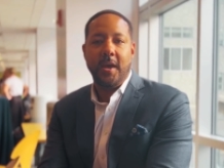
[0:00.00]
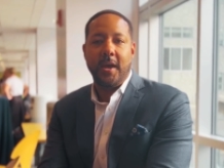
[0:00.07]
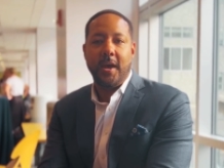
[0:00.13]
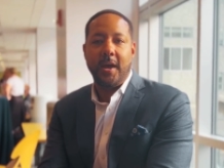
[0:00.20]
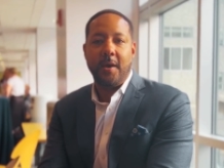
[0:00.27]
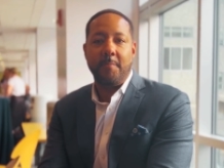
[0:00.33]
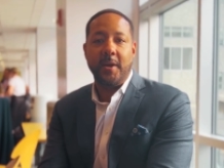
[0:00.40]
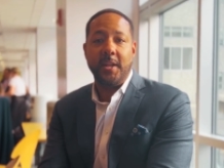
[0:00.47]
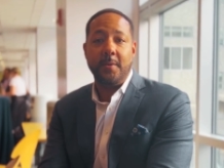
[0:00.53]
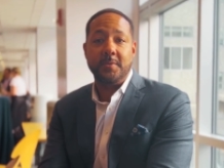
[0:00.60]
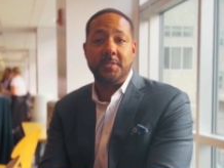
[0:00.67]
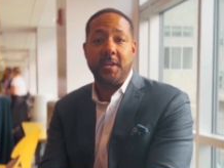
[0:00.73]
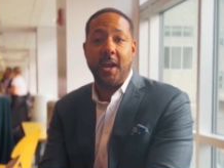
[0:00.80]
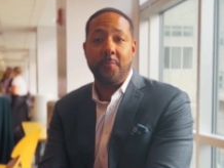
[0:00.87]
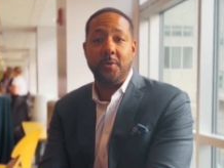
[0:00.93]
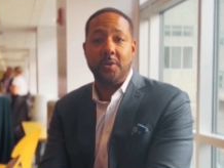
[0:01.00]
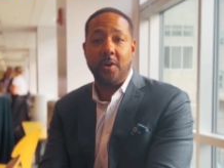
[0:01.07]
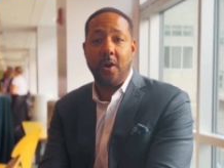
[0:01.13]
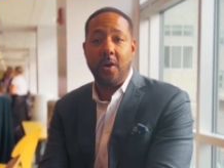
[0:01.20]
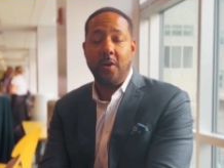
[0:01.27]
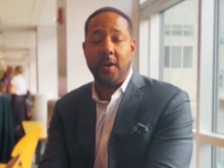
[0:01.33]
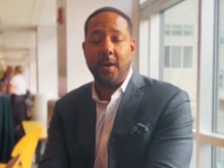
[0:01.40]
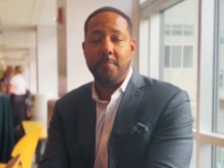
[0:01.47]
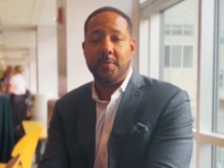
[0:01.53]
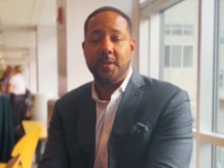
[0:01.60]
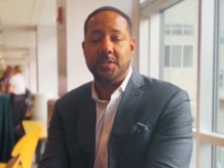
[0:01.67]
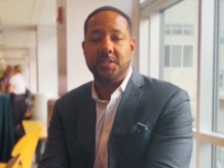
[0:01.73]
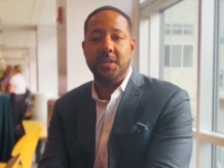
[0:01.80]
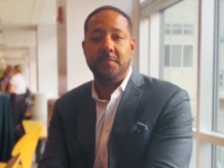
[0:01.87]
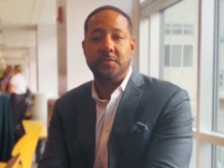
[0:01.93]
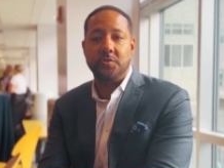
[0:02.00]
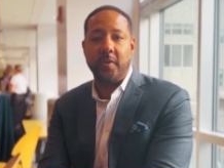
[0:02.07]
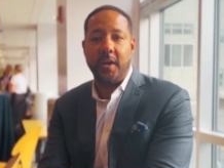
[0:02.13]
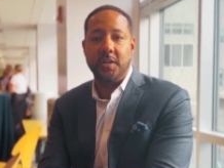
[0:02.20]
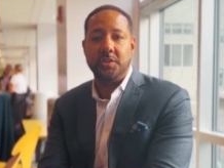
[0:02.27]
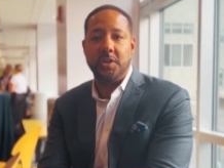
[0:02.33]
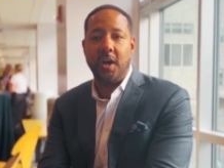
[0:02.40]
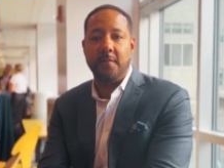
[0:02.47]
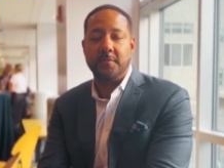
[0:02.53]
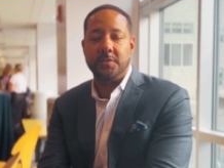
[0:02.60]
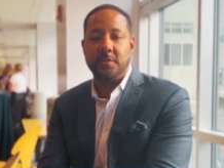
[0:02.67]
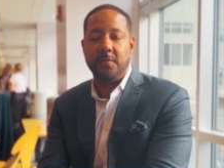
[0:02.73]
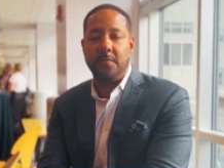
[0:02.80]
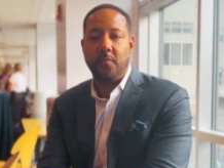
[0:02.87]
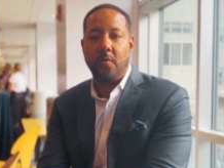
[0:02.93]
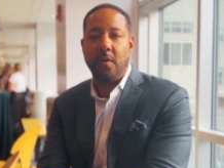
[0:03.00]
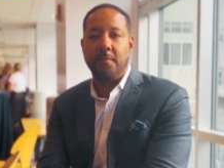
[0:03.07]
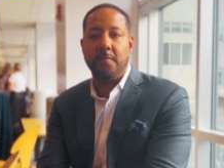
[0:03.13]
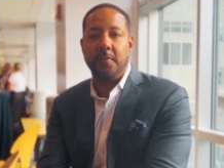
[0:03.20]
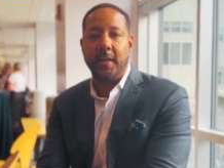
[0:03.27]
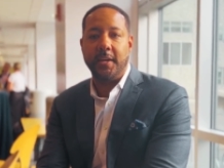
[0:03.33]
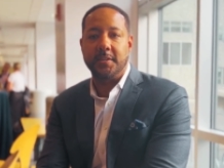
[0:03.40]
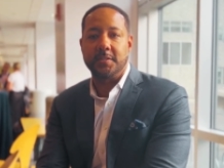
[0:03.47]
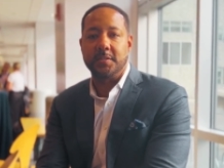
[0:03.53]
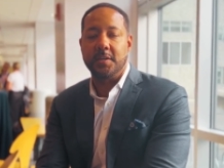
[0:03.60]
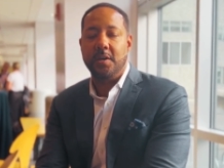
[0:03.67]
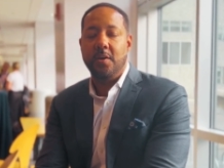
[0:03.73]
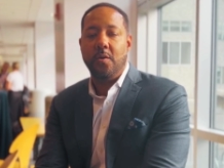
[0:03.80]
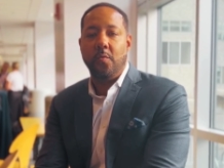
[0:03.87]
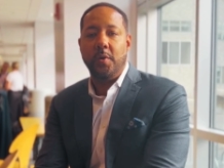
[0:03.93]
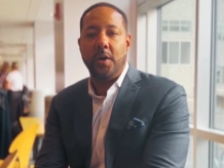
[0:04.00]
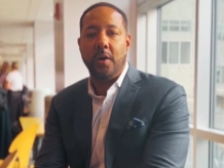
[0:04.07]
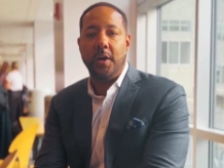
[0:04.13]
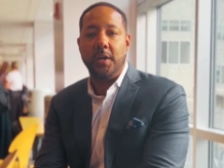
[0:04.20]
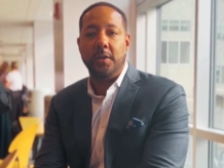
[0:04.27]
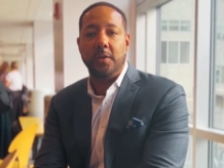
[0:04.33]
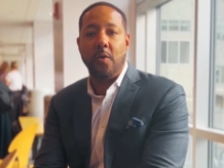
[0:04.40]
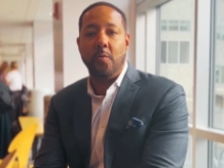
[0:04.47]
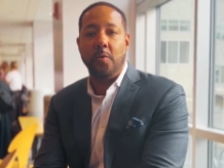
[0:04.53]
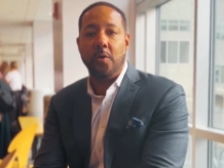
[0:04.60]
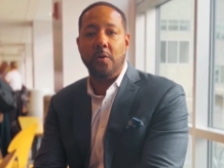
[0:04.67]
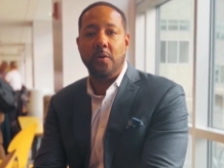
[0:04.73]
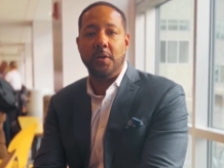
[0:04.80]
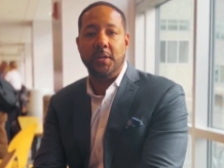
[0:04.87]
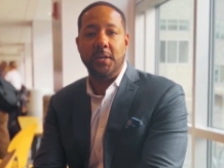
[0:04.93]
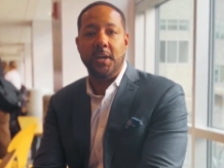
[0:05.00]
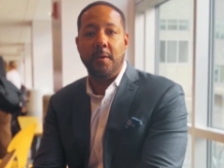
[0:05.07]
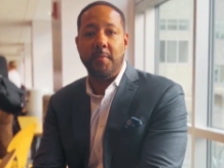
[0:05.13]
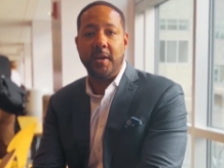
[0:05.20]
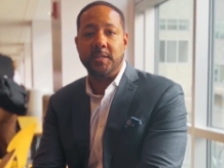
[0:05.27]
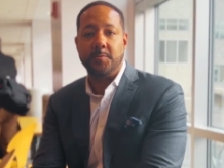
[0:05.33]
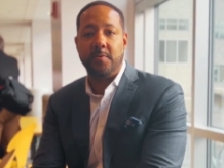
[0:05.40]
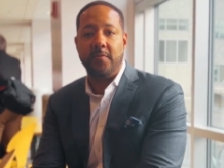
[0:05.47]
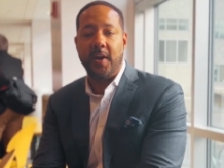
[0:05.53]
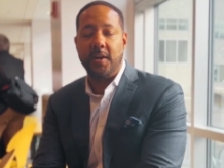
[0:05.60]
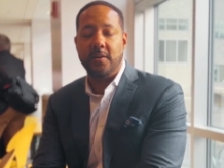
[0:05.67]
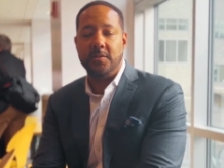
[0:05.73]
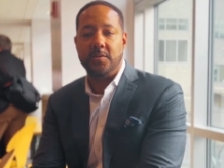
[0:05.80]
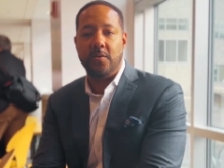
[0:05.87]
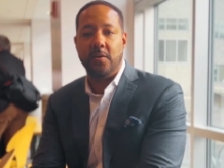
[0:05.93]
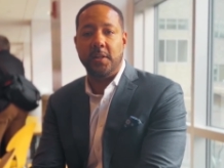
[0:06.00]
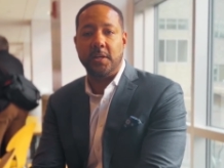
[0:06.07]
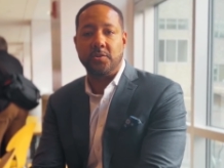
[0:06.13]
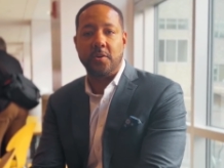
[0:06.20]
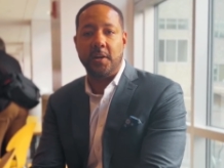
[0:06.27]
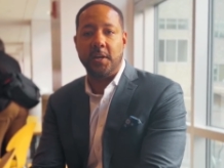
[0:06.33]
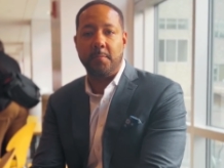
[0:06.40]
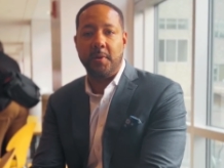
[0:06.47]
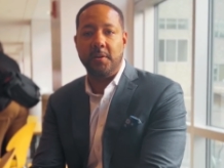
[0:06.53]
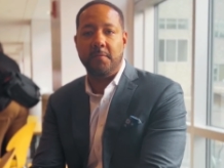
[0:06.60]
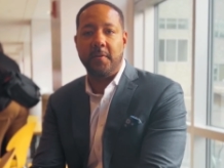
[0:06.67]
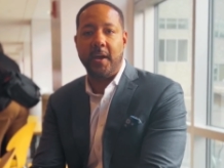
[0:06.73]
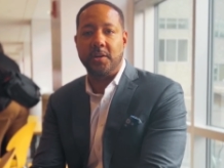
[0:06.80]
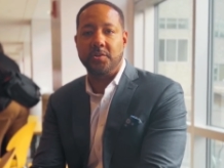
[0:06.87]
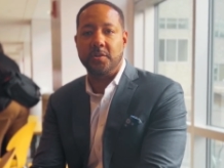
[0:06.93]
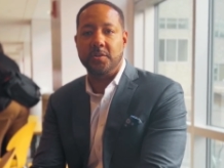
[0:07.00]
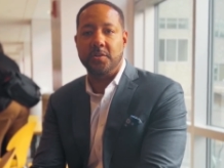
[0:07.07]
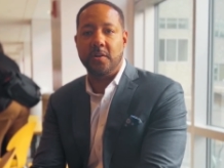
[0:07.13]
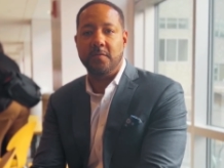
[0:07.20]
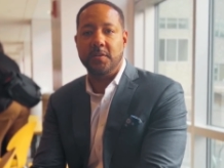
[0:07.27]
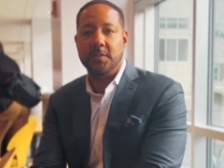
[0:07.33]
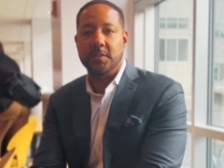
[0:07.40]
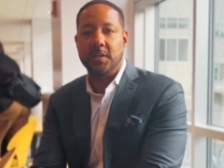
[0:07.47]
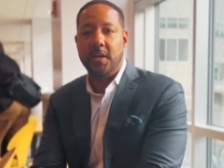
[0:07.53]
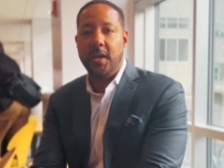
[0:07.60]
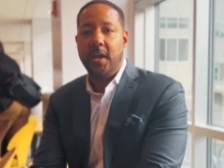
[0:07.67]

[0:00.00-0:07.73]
My name is Cameron Carr. I'm the Chief Strategy Officer for Flex. We are a global EMS provider, so electronic manufacturing service.